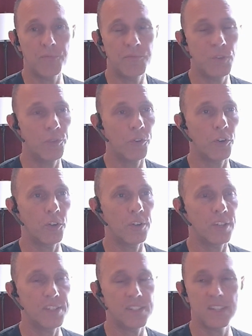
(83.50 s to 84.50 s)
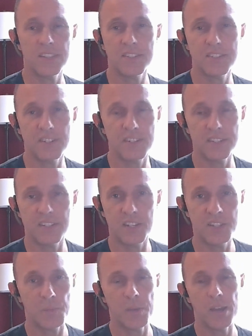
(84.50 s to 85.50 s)
You've heard and seen the
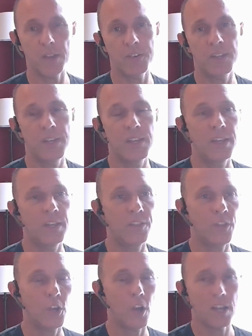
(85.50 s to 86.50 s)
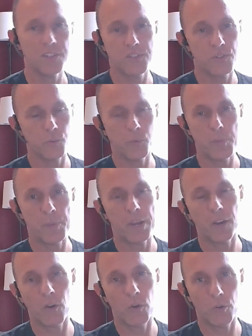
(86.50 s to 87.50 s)
statistics about the cost to
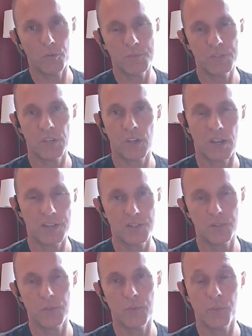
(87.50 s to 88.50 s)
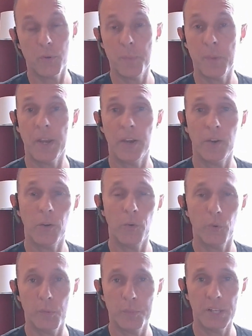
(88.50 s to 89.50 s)
repair homes, the cost to repair
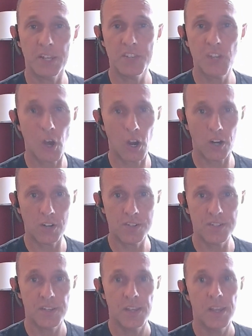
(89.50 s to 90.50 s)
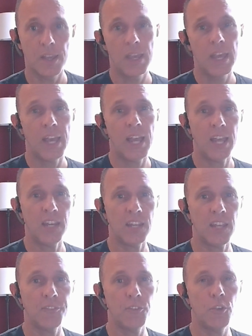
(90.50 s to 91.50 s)
or replace cars. And
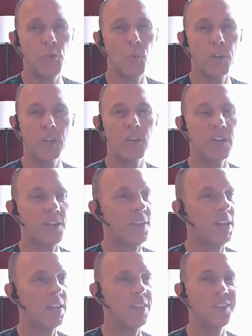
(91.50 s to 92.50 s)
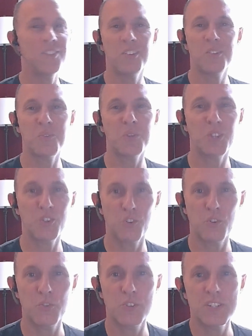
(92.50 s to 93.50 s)
if you wonder if any of this is really
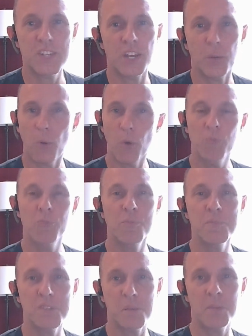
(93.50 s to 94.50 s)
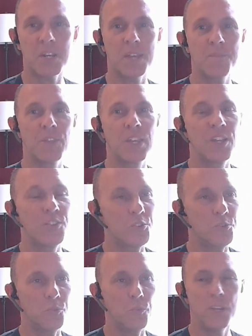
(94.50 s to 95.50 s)
true, just get a quote from somebody
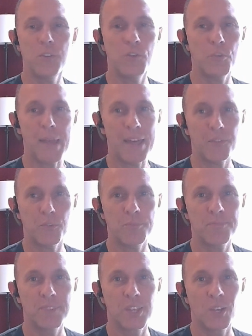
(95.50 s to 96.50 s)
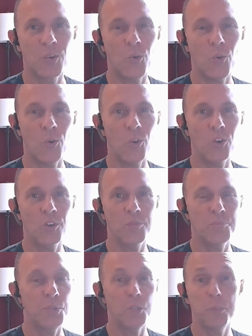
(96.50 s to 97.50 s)
to redo your bathroom or
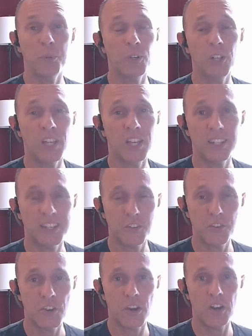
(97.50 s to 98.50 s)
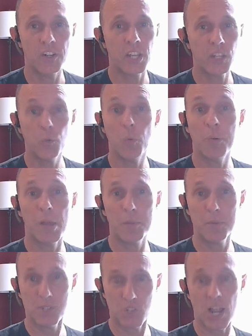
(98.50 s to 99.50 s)
build a pergola in your yard, and you will
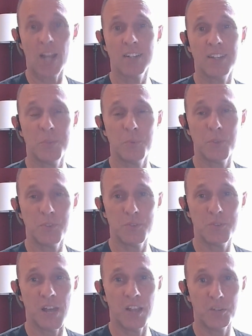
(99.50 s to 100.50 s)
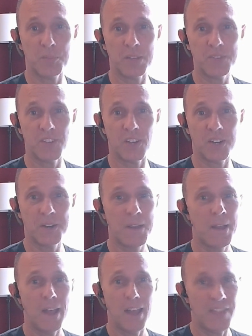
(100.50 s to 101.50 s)
probably be shocked at what those dollar amounts are.
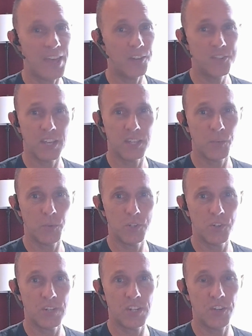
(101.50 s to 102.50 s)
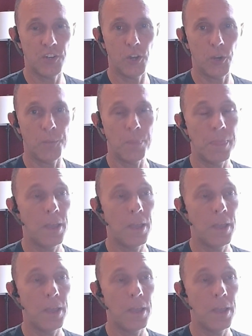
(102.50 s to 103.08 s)
And that'll tell you what you need to know.